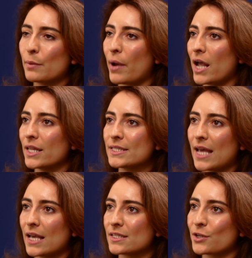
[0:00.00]
in a pilot
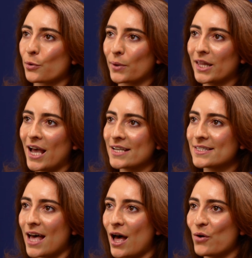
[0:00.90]
test, you realize
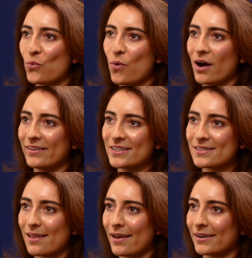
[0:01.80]
that one
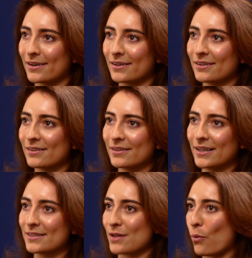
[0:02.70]
slider
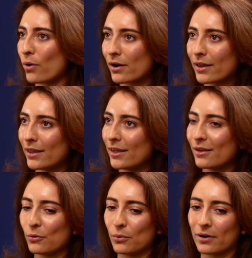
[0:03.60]
is not
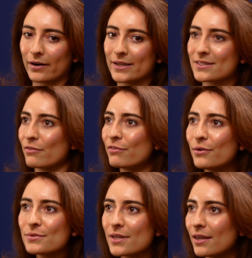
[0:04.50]
working or is
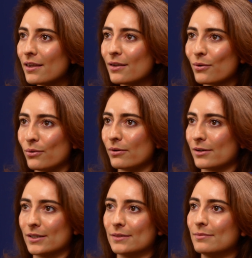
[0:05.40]
confusing,
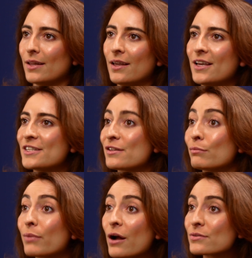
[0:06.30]
or
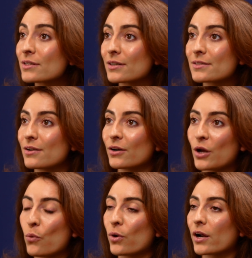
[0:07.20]
some browsers are
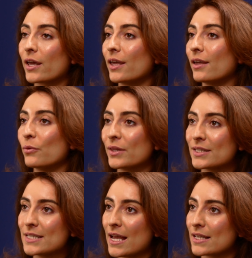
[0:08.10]
not working with
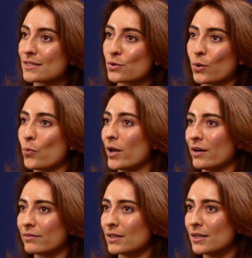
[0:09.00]
the test or
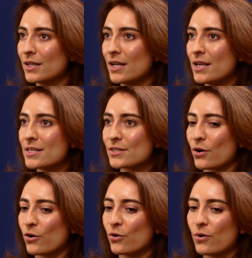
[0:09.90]
whatever.
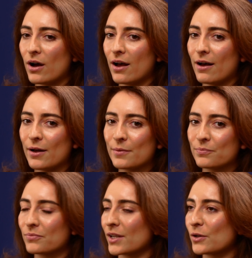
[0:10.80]
So
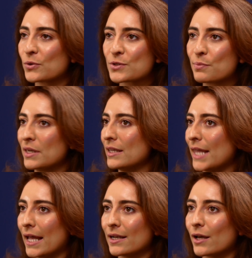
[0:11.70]
it can also be
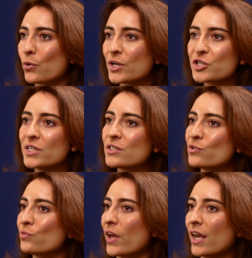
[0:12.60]
that a question is
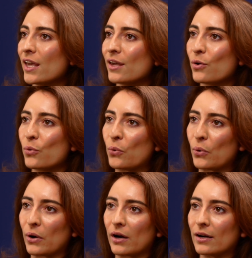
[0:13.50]
too vague
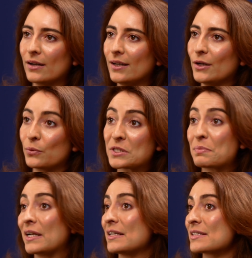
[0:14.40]
or
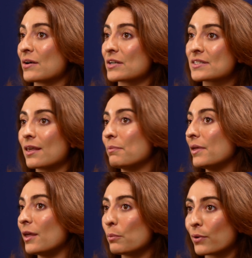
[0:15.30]
respondents are
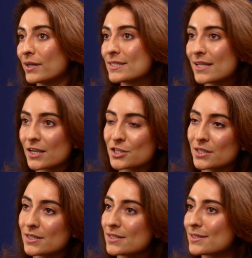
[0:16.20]
skipping important
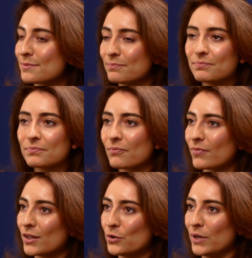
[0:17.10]
sections.
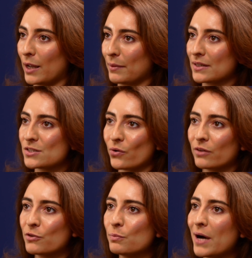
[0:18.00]
You name it. So
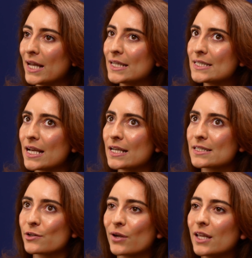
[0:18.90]
if you pilot
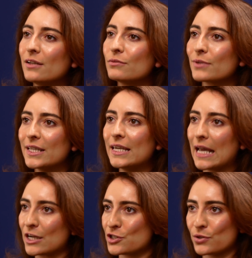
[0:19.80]
test, you can really
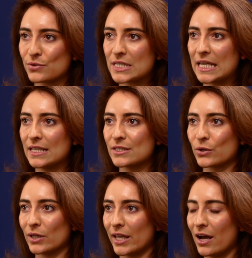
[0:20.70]
catch those things
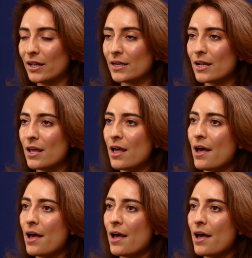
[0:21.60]
early on,